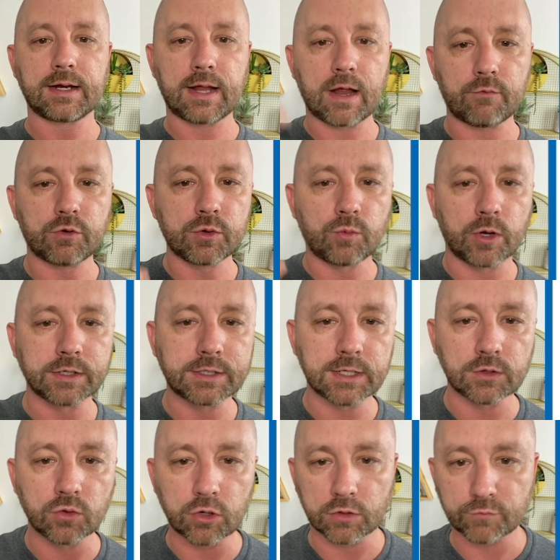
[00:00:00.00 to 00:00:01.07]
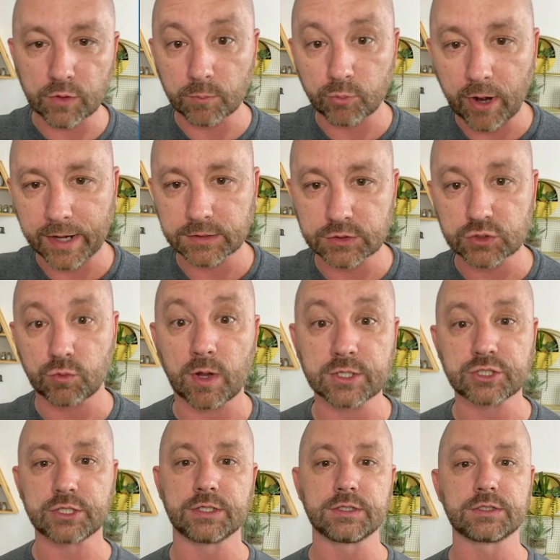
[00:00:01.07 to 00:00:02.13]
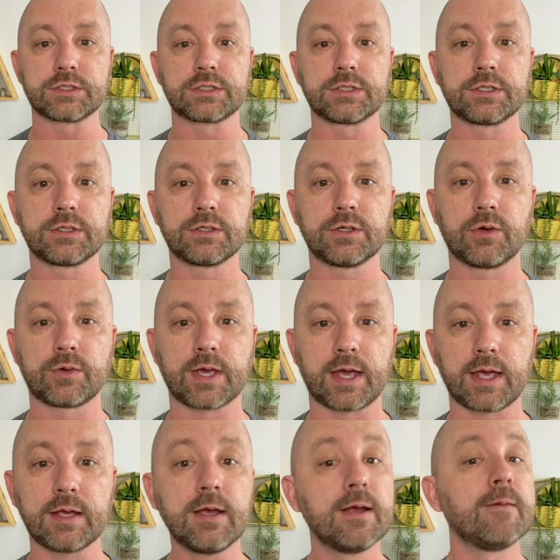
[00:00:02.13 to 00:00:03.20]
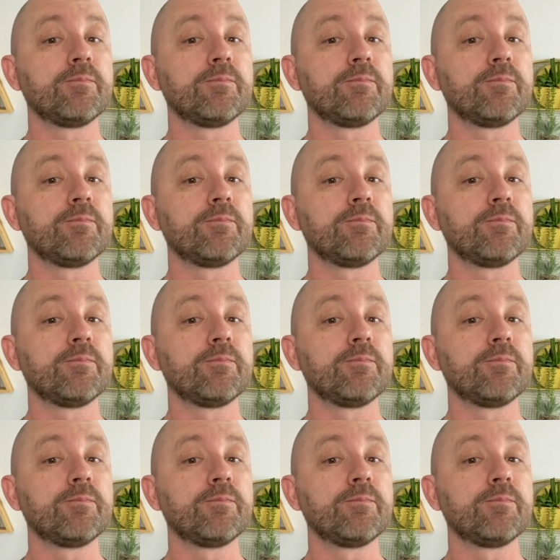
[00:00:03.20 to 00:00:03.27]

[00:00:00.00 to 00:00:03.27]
everyone can learn from practice questions, okay?